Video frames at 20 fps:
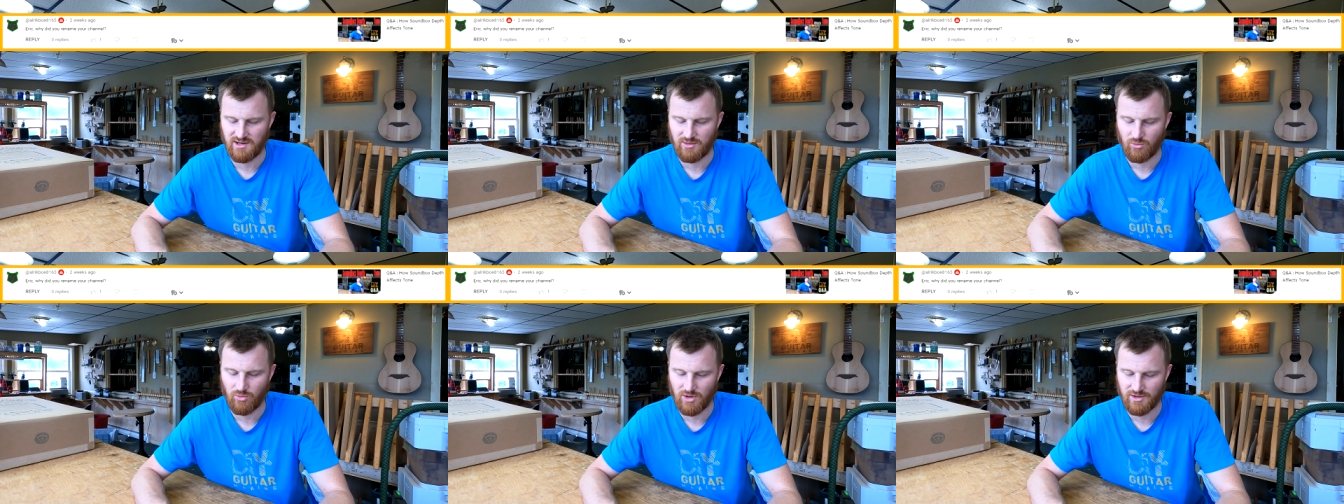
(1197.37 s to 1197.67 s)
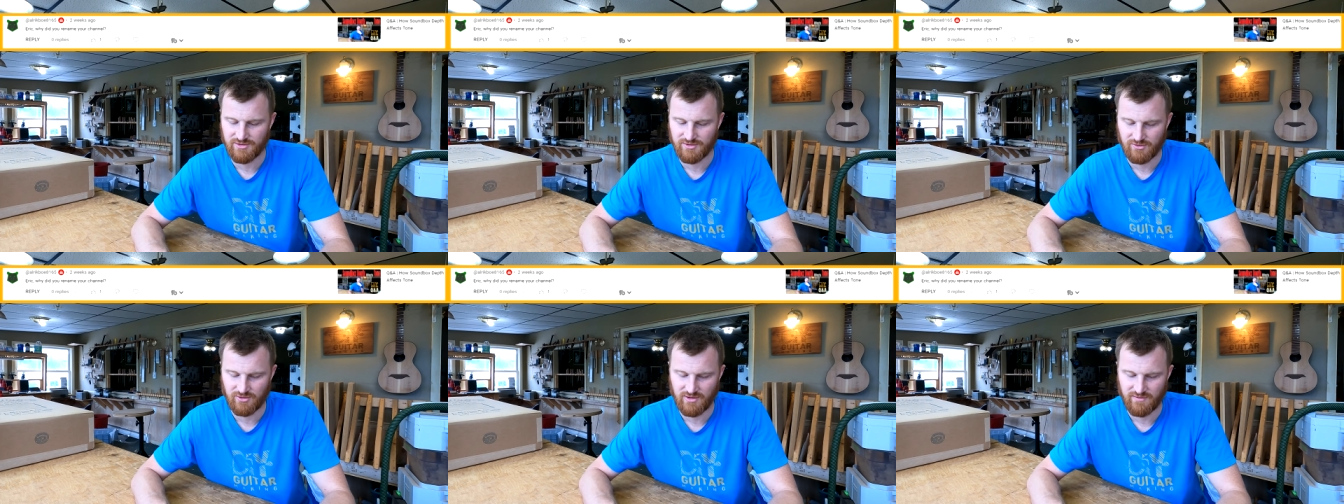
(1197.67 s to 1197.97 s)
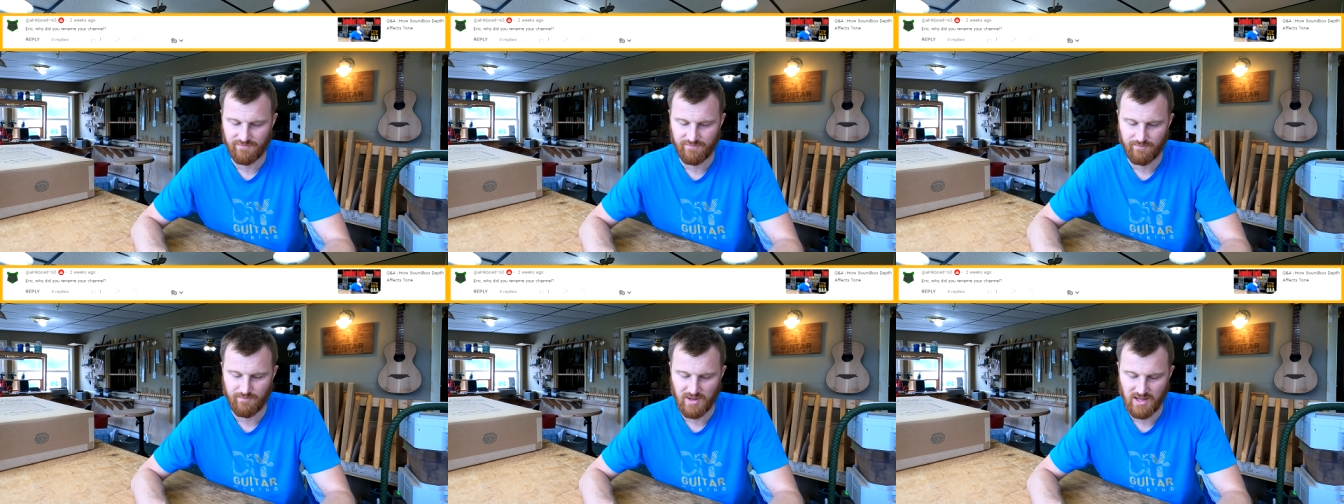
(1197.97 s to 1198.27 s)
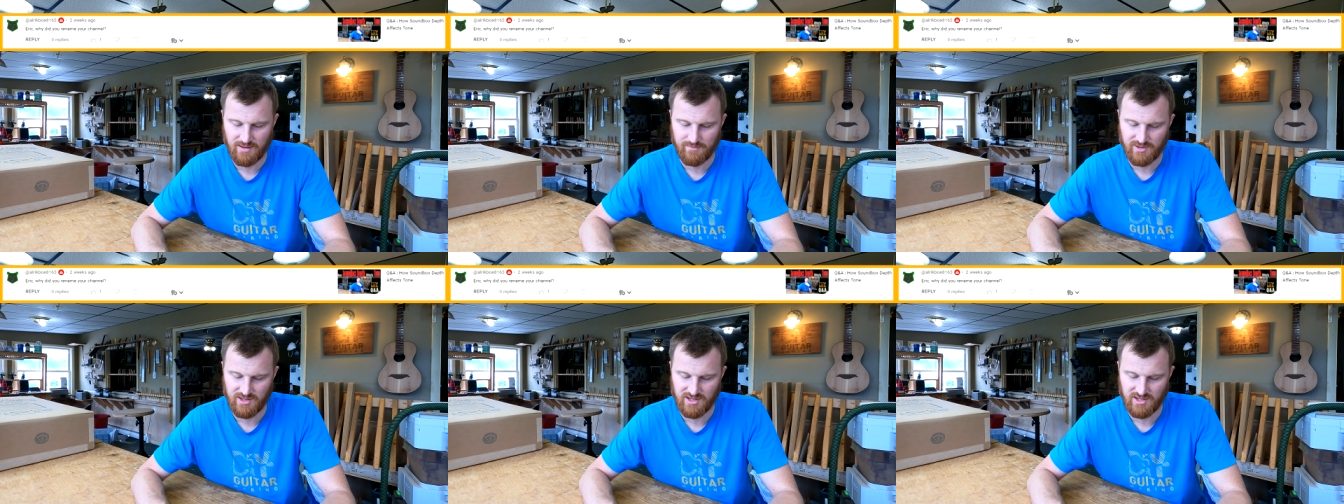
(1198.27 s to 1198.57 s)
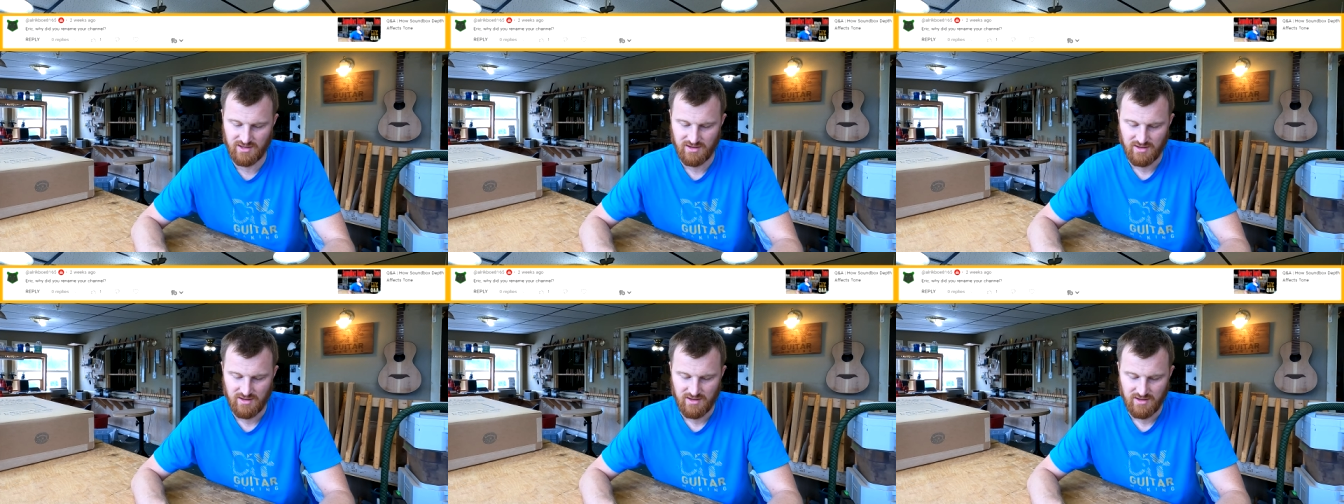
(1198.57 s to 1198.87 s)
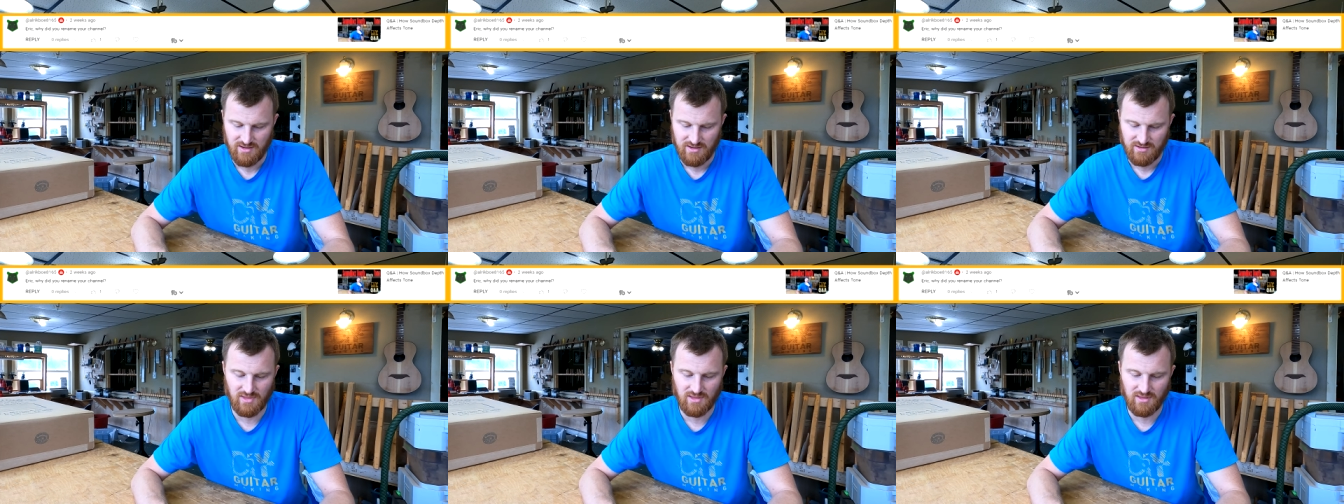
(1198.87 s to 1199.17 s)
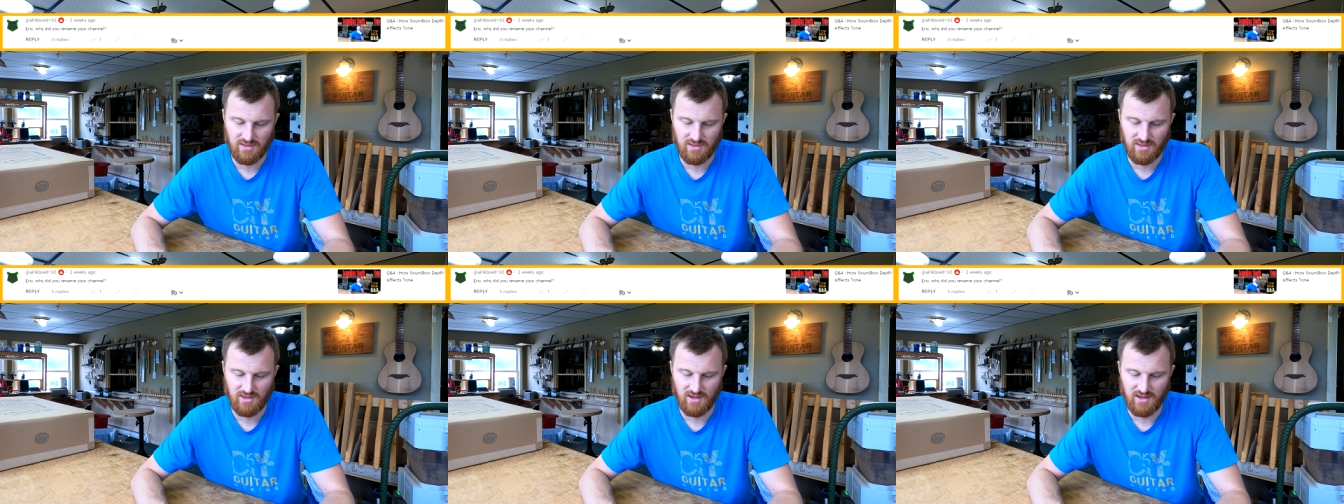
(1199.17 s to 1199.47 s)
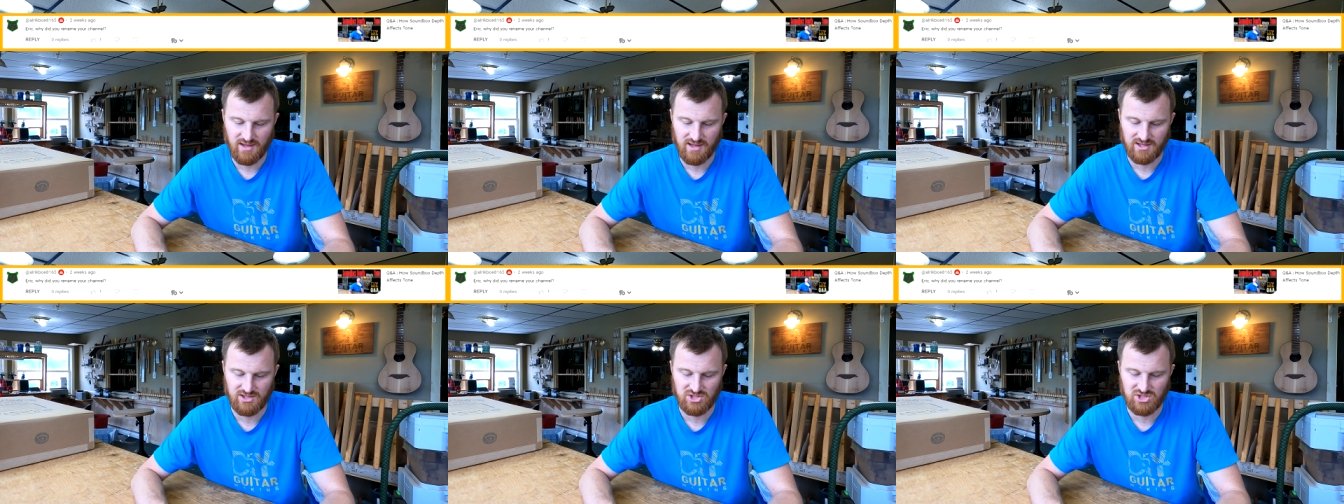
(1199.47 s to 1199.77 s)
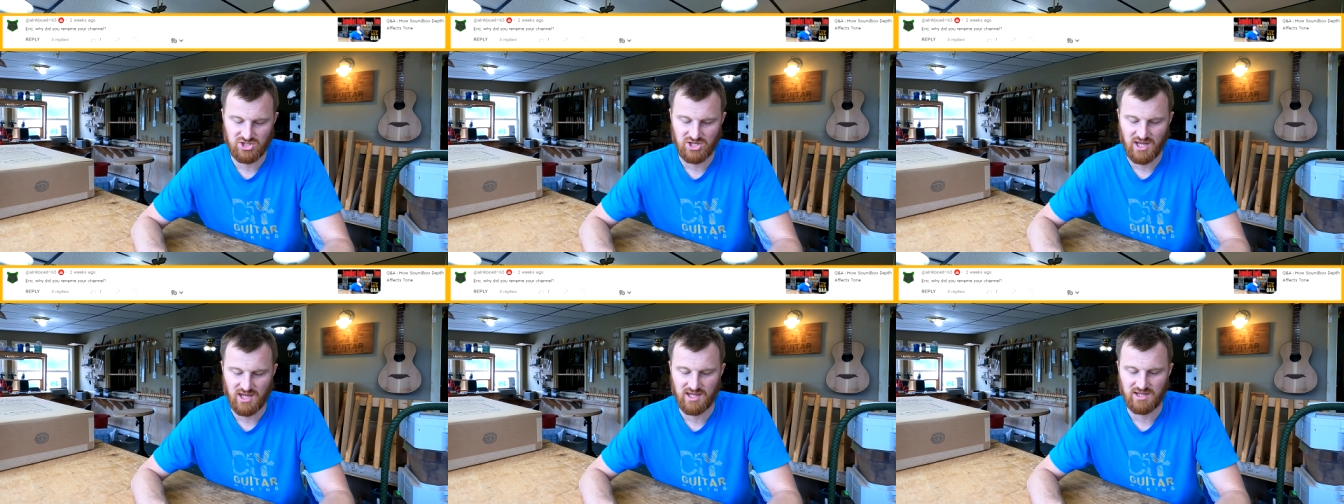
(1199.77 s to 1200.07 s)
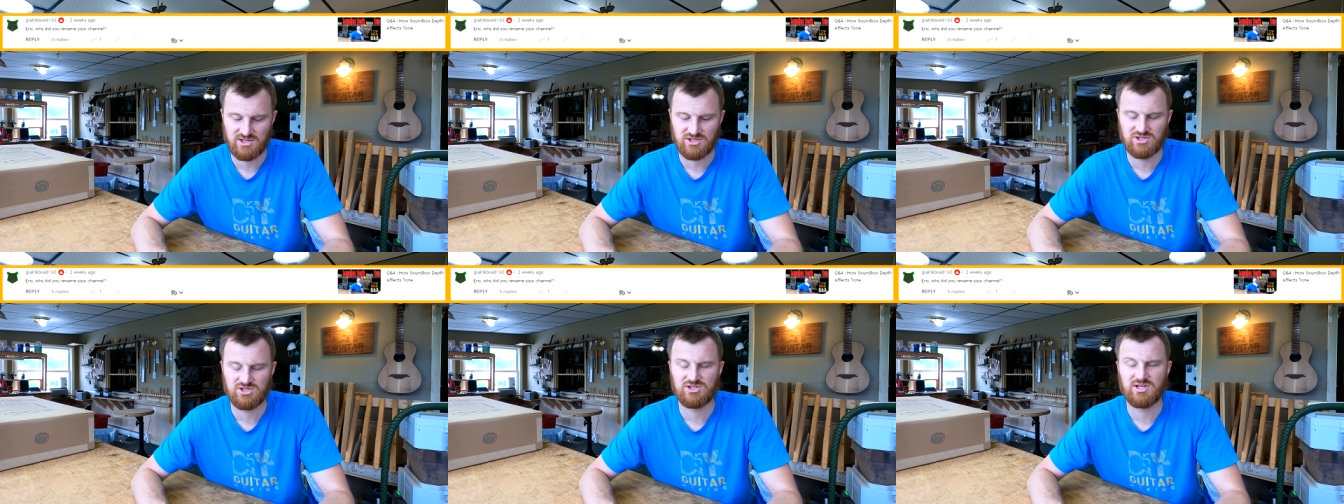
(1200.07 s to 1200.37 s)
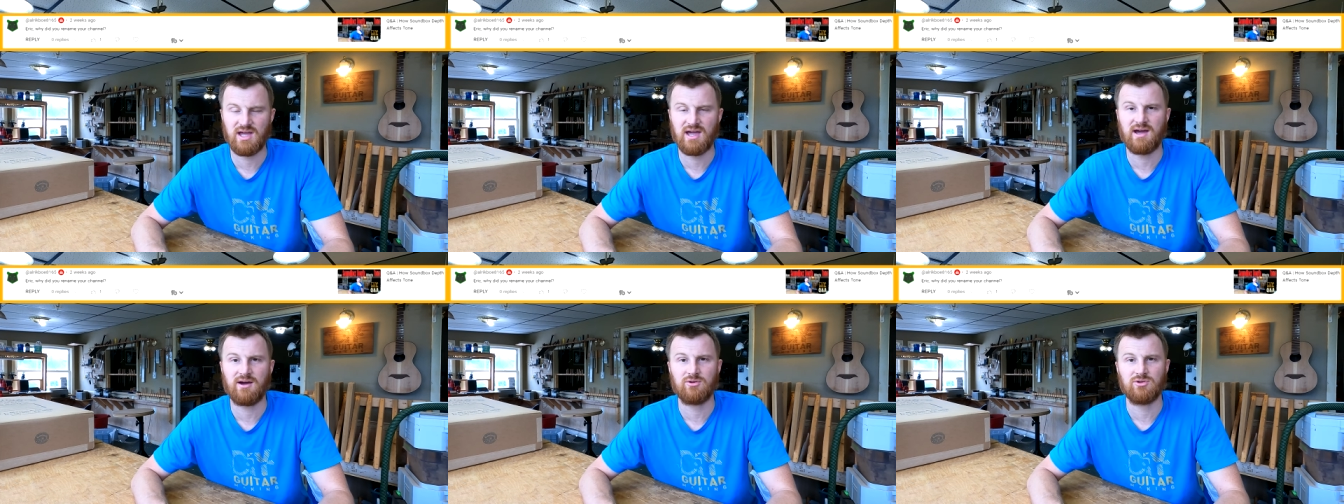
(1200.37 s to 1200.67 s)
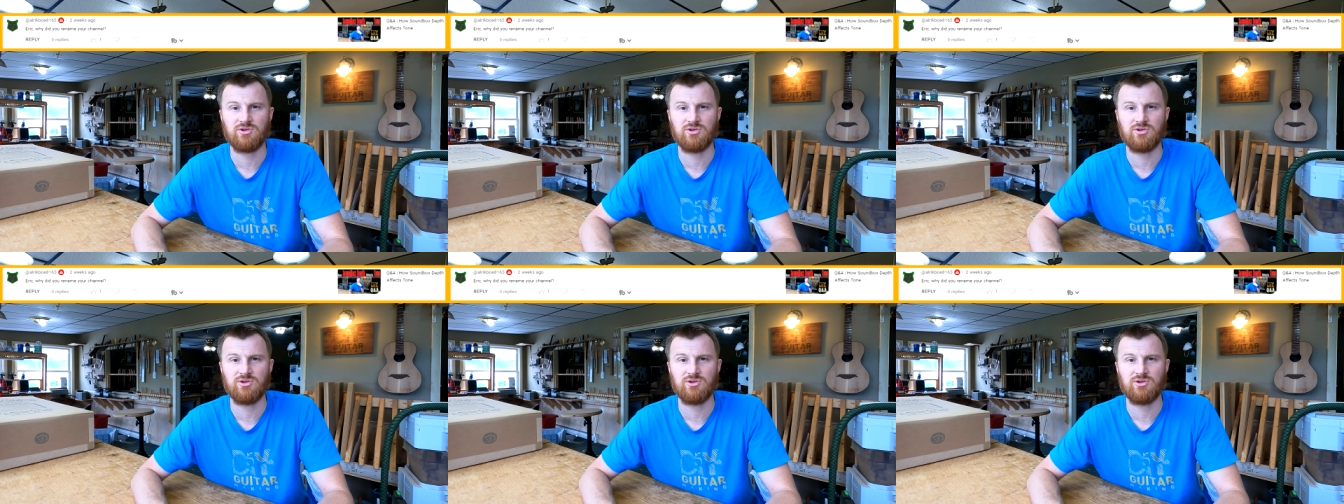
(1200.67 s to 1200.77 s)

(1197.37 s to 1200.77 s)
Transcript: I wonder if maybe it changed how